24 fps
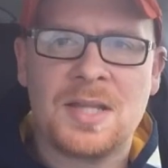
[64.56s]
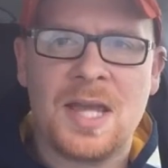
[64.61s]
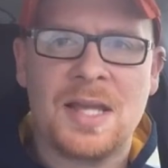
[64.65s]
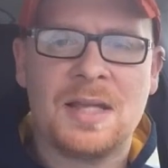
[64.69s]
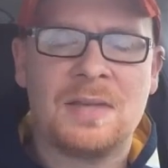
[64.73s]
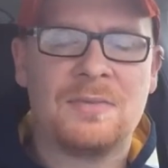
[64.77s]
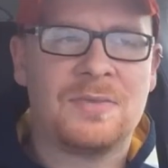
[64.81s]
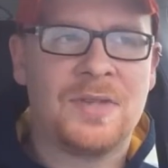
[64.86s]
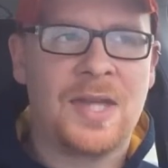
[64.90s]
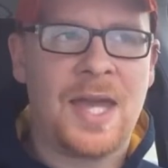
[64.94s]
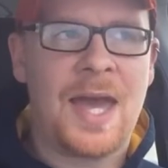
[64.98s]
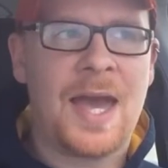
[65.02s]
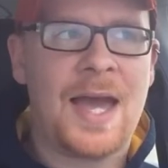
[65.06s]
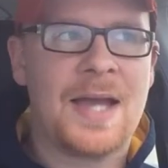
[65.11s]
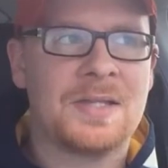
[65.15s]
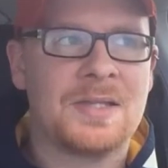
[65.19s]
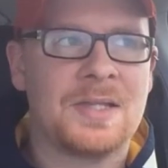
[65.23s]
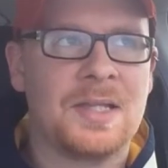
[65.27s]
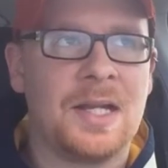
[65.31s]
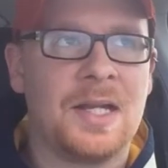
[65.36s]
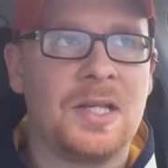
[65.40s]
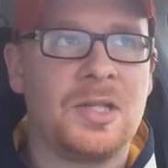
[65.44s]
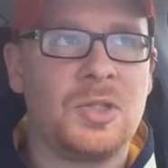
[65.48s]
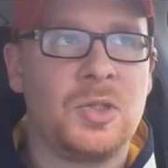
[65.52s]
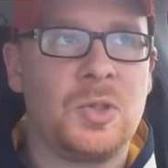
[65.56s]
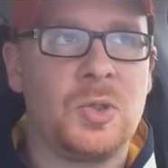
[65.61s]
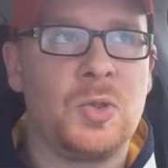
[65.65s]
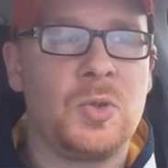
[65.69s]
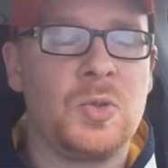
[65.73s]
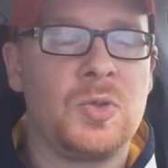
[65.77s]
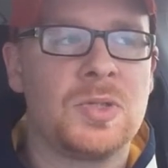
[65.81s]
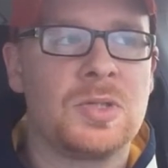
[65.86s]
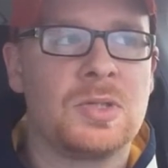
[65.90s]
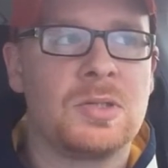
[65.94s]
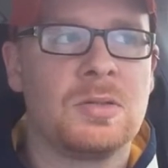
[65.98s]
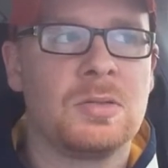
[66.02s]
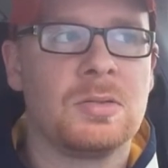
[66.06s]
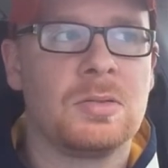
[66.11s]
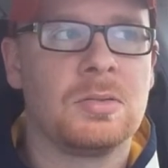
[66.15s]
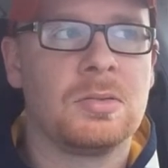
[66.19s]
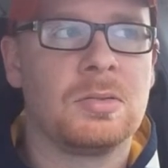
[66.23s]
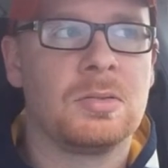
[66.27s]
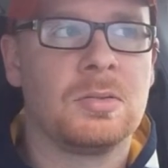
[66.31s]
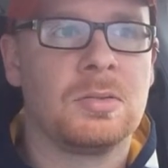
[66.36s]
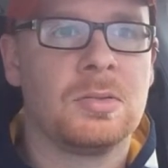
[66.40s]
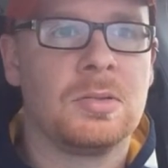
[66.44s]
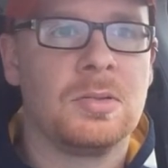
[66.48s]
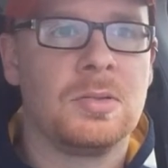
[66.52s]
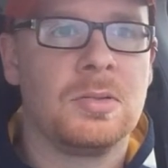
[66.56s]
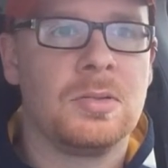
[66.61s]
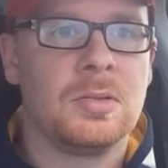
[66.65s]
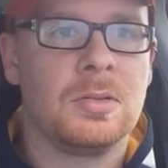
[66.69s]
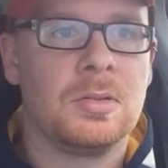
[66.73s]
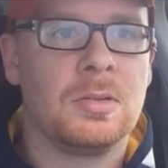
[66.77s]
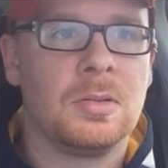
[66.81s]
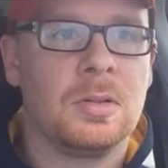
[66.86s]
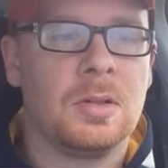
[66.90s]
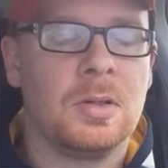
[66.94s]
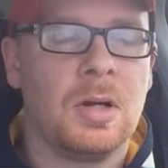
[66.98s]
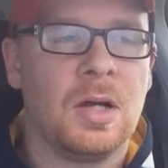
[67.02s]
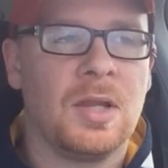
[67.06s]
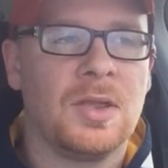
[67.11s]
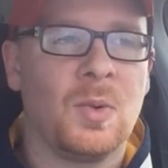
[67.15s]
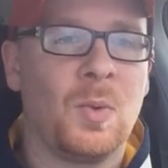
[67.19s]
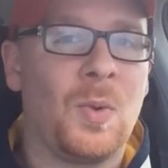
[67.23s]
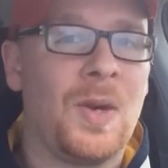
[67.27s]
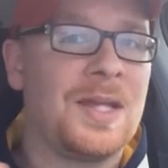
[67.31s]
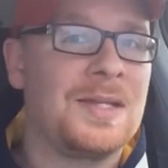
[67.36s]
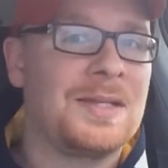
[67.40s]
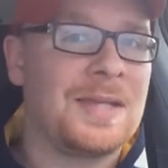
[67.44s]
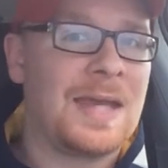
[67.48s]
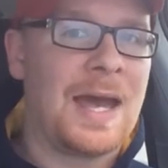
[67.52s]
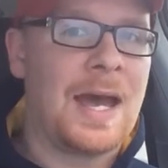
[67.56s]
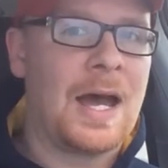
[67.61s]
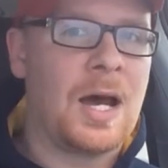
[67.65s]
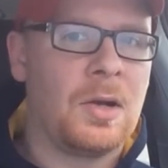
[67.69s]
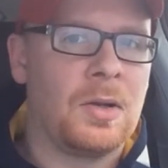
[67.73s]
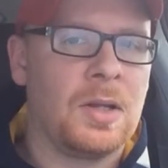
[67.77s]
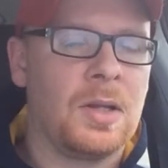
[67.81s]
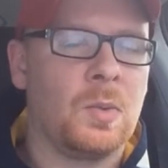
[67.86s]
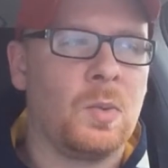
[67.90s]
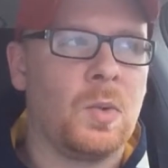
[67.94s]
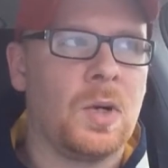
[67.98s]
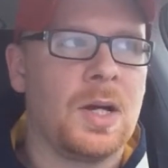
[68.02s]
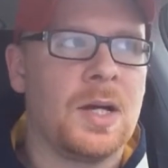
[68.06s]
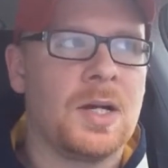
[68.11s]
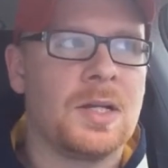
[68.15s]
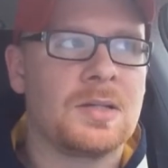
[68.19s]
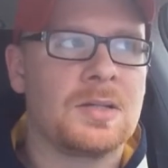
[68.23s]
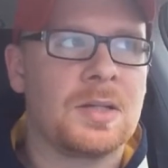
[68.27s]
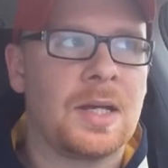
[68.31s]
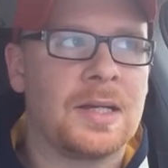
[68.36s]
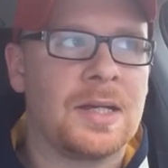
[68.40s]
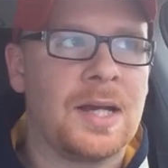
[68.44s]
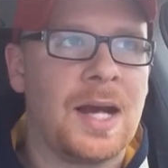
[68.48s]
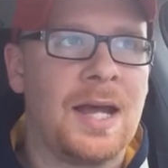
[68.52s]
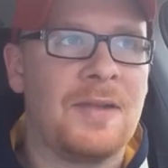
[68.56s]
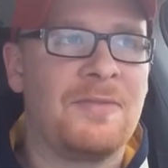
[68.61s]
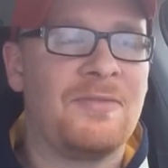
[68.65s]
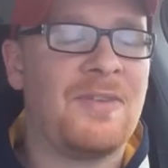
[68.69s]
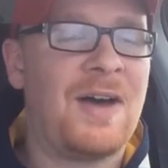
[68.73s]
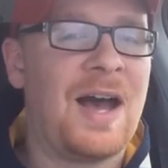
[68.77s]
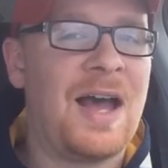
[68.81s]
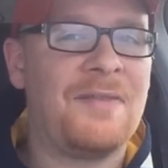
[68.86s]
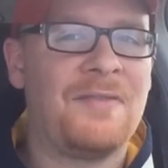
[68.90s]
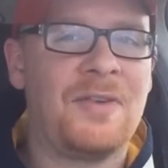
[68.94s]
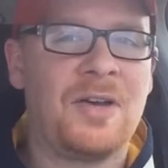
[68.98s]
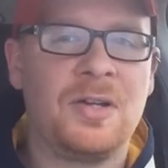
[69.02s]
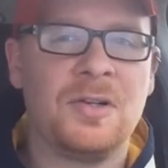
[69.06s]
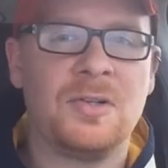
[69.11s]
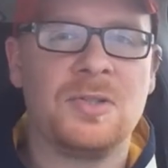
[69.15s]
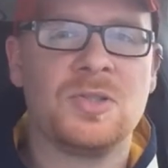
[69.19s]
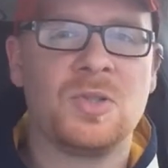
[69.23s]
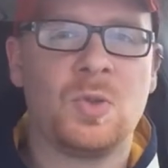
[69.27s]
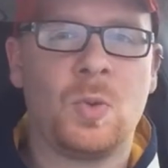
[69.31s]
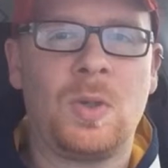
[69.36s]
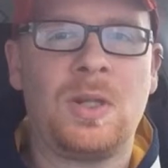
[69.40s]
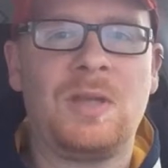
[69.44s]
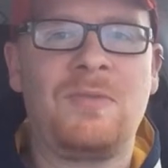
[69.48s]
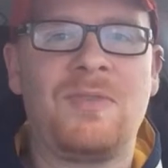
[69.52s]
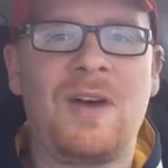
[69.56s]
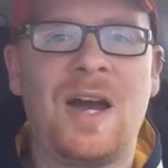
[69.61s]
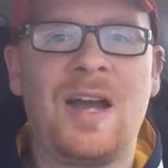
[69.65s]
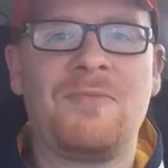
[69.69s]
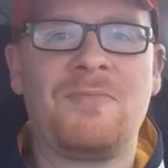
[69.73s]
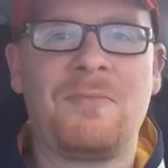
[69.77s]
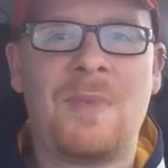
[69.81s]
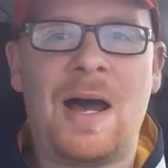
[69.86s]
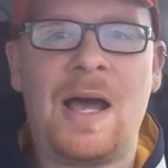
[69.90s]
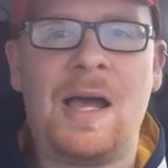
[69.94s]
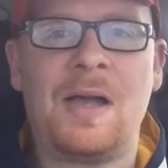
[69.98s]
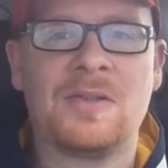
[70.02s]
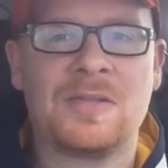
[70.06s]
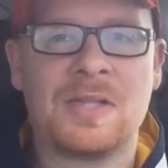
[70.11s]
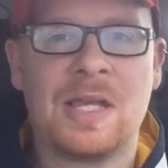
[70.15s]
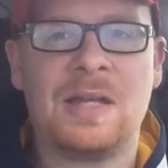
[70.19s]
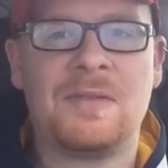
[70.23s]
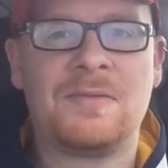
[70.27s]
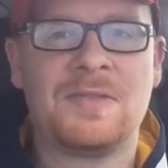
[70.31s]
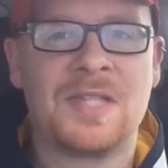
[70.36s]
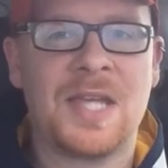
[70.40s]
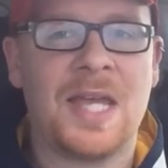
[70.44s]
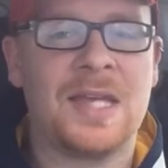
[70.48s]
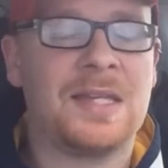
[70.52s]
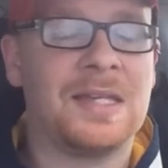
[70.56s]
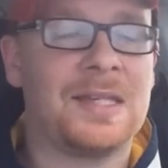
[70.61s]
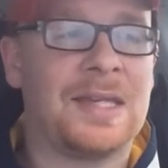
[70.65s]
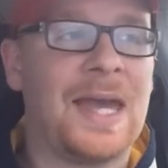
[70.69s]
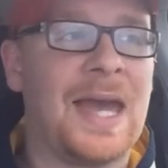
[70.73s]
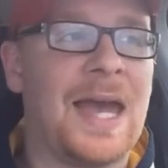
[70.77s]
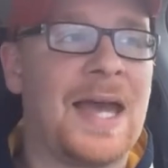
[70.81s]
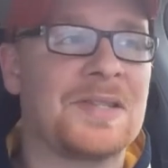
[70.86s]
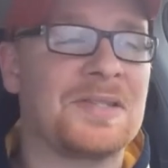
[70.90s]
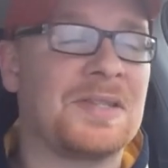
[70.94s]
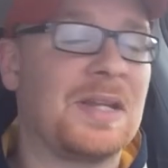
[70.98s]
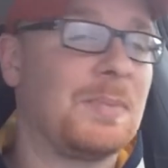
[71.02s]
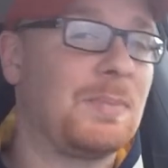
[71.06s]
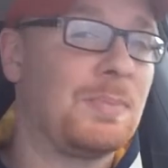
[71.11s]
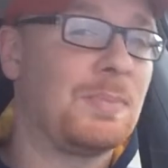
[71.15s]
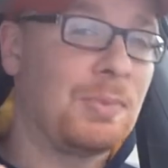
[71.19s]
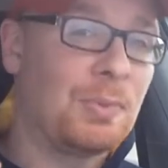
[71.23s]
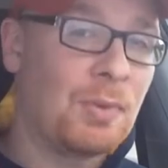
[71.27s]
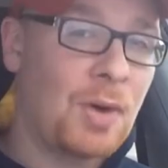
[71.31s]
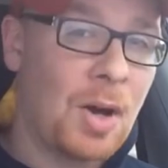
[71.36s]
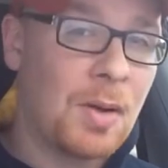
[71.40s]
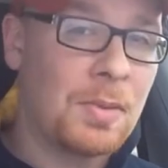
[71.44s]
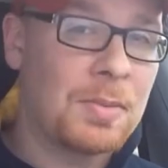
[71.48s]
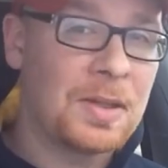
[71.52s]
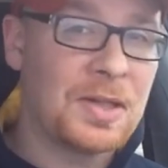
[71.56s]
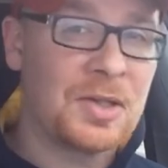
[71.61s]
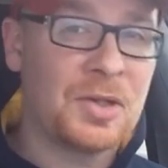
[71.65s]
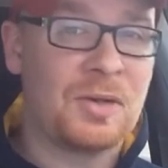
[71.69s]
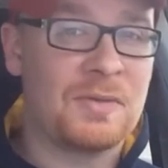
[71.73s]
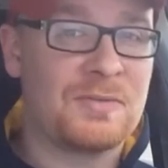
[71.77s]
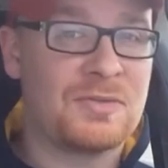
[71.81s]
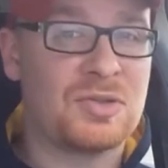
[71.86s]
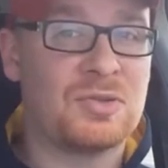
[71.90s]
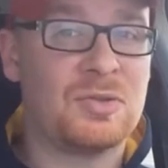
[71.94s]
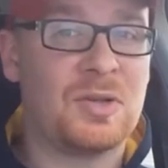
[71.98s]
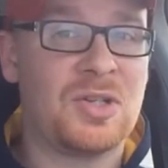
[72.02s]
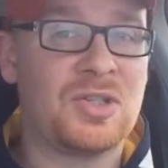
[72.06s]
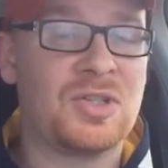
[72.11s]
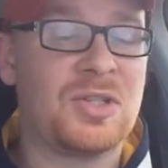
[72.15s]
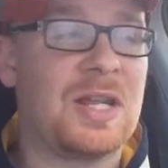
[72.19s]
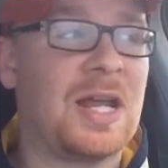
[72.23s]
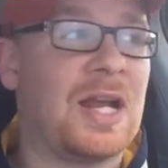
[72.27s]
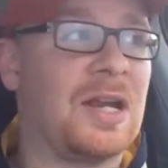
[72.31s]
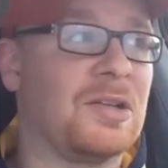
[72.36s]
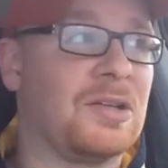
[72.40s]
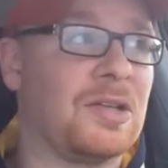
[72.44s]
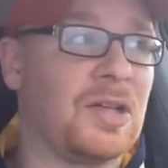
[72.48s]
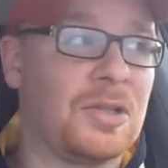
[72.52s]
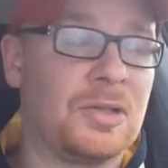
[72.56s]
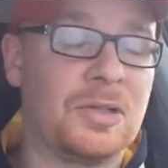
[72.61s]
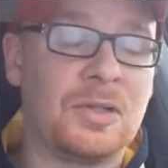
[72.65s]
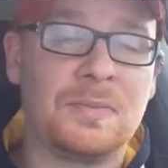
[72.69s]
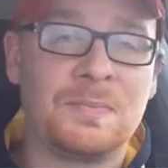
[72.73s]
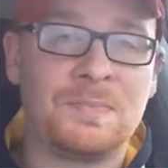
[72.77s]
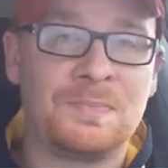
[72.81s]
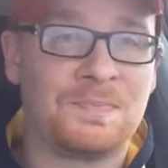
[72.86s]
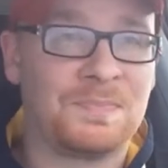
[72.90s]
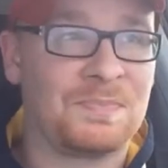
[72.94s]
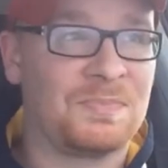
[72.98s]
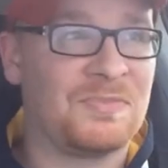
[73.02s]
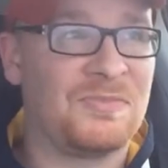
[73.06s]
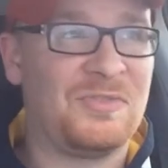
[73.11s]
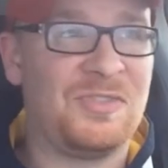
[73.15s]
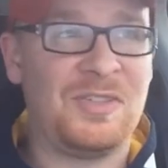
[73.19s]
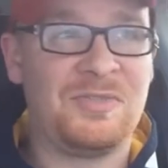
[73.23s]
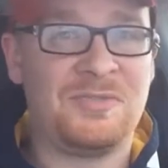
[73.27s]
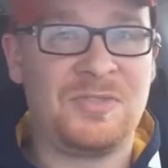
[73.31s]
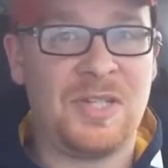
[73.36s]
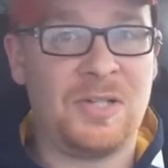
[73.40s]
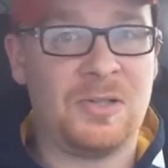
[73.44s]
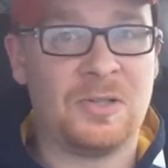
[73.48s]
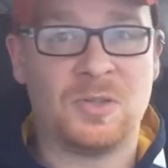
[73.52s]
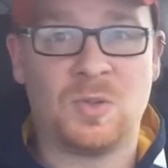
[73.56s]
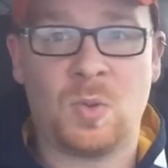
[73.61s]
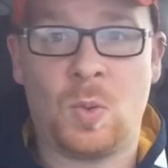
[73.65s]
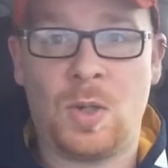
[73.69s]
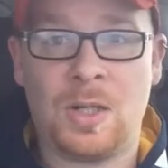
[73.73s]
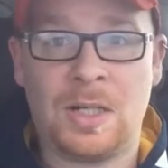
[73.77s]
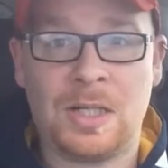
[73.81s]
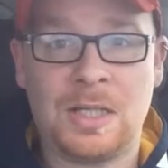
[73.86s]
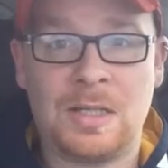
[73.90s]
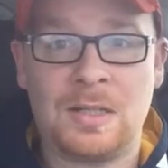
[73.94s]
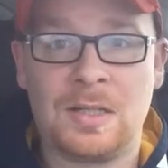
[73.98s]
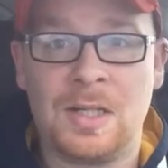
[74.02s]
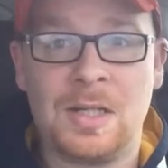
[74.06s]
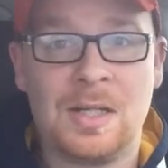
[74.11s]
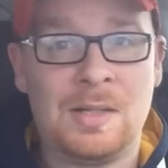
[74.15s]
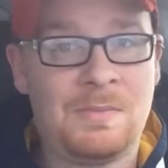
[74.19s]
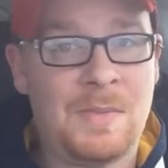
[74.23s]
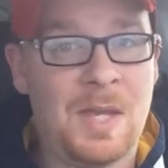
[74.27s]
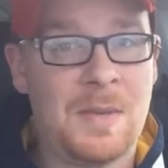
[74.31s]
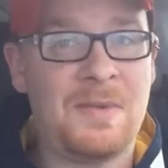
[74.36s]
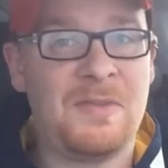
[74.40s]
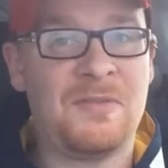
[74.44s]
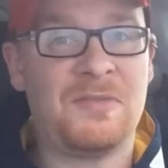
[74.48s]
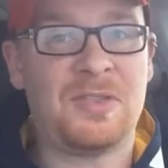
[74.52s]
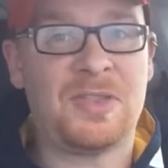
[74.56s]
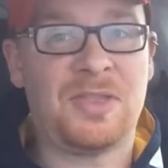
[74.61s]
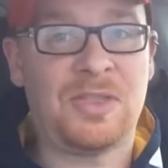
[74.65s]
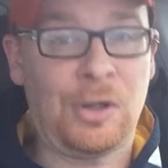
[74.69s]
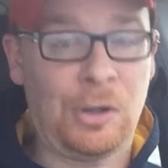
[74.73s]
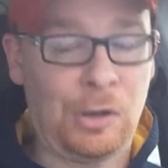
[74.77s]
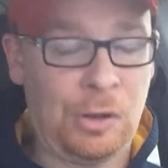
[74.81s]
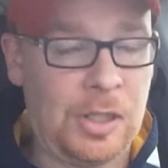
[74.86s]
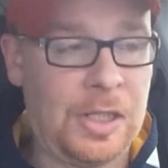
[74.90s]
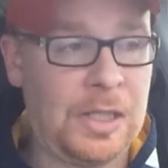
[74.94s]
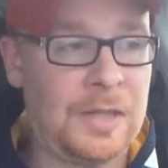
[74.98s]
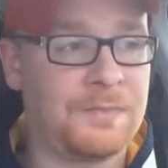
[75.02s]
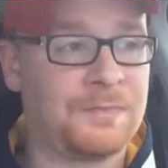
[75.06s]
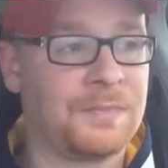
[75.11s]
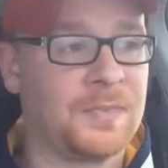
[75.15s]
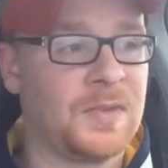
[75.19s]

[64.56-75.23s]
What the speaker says: tank of gas that I used on the way down, I got 525 miles out of a tank of gas, and I probably could have stretched it out another 15 or 20, maybe even 30.